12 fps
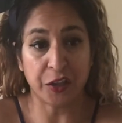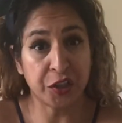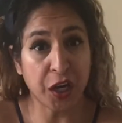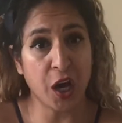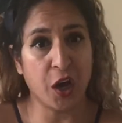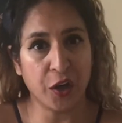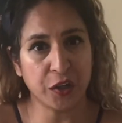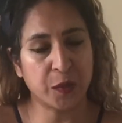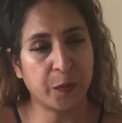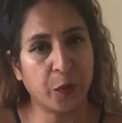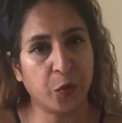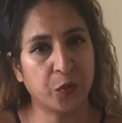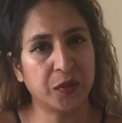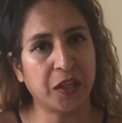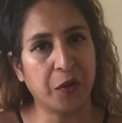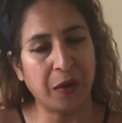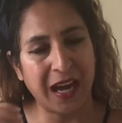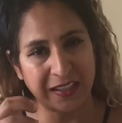tart, but
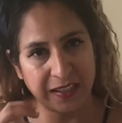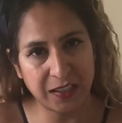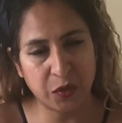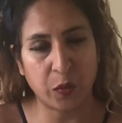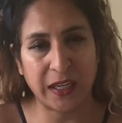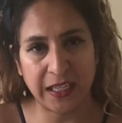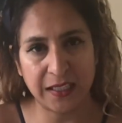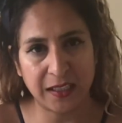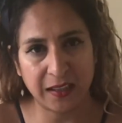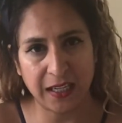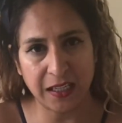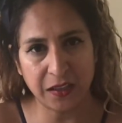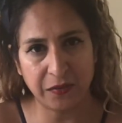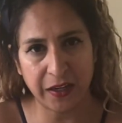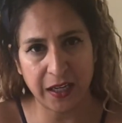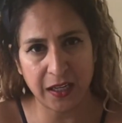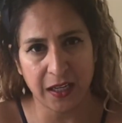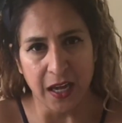also has a sweetness at the end of
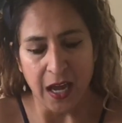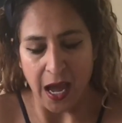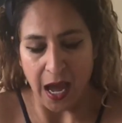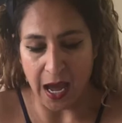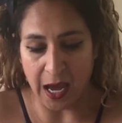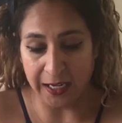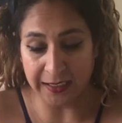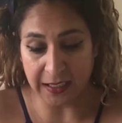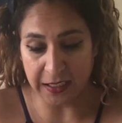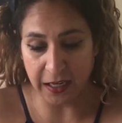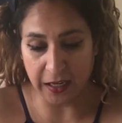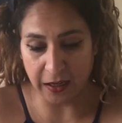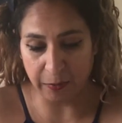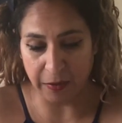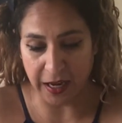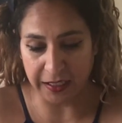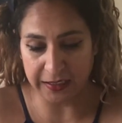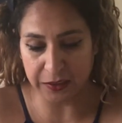it.
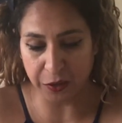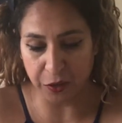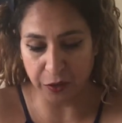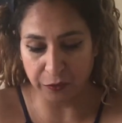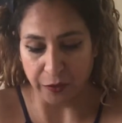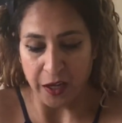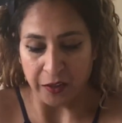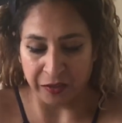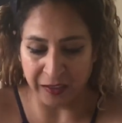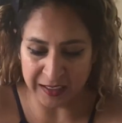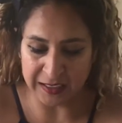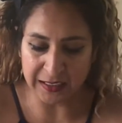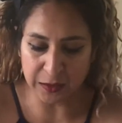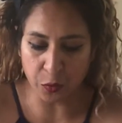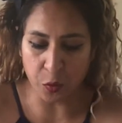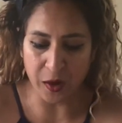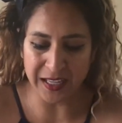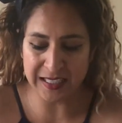And it's kind of, this is
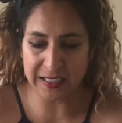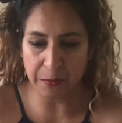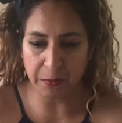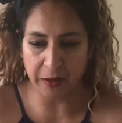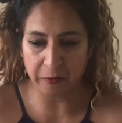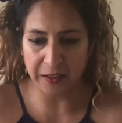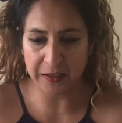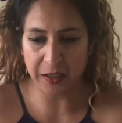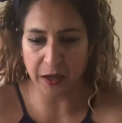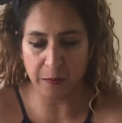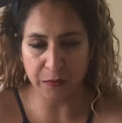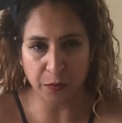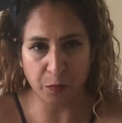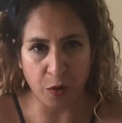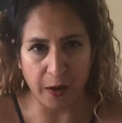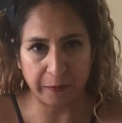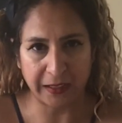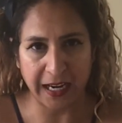quite similar in terms of
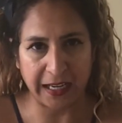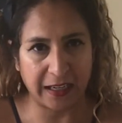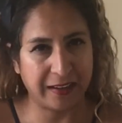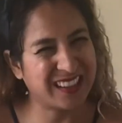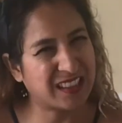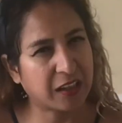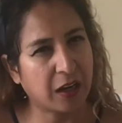what I'm getting, and it's the